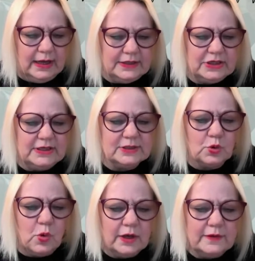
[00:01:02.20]
She's
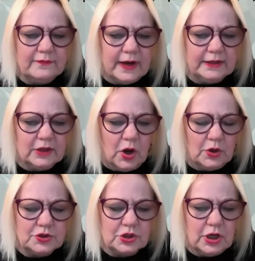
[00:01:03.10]
qualified
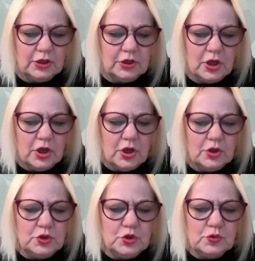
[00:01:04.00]
coach in
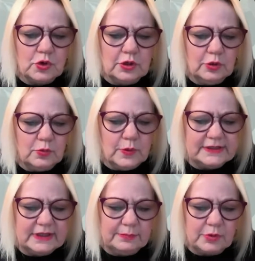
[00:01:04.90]

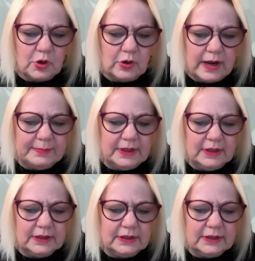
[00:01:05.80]
neuro-linguistic programming,